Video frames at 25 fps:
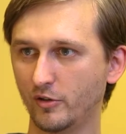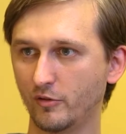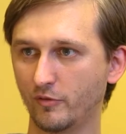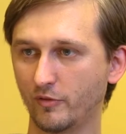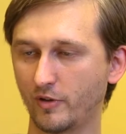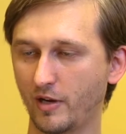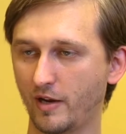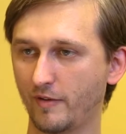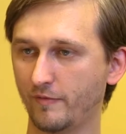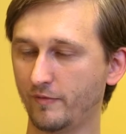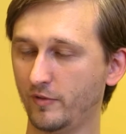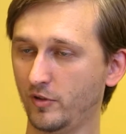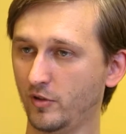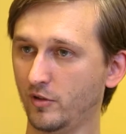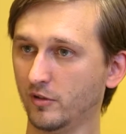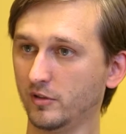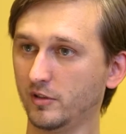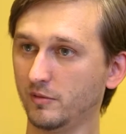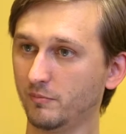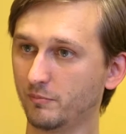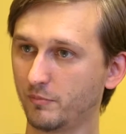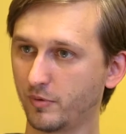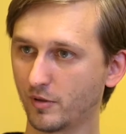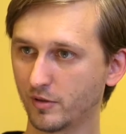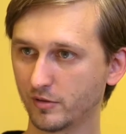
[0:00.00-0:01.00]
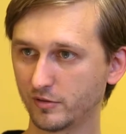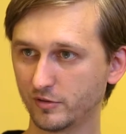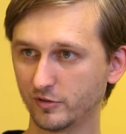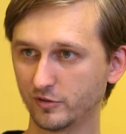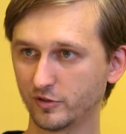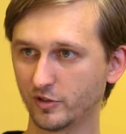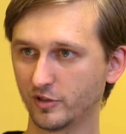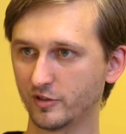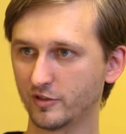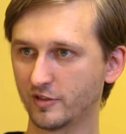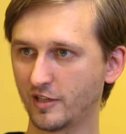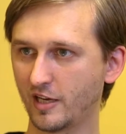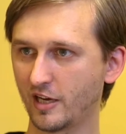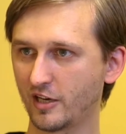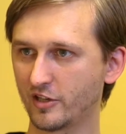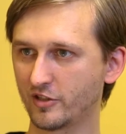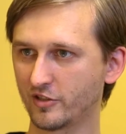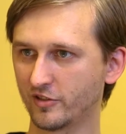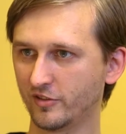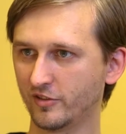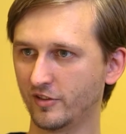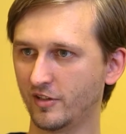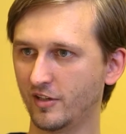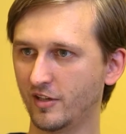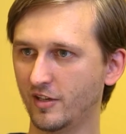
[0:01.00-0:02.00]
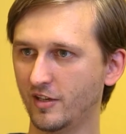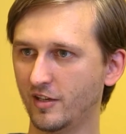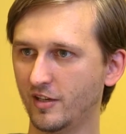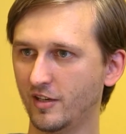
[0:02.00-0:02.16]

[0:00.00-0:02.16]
you have not important transaction,